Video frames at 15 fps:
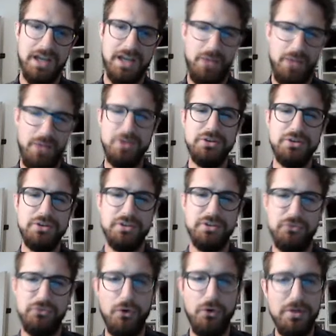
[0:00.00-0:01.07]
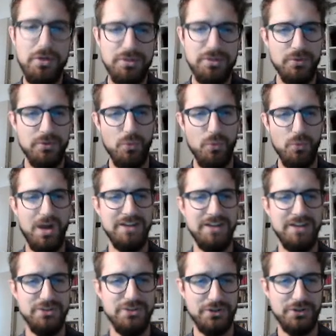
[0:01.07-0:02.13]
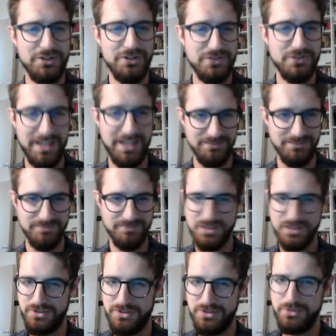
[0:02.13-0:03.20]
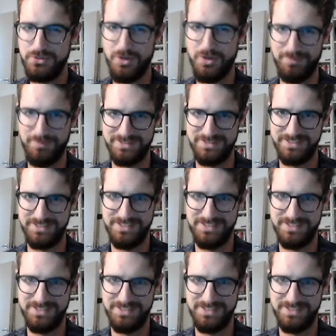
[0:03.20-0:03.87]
And when you're the fourth one, you're going to get 2 compasses.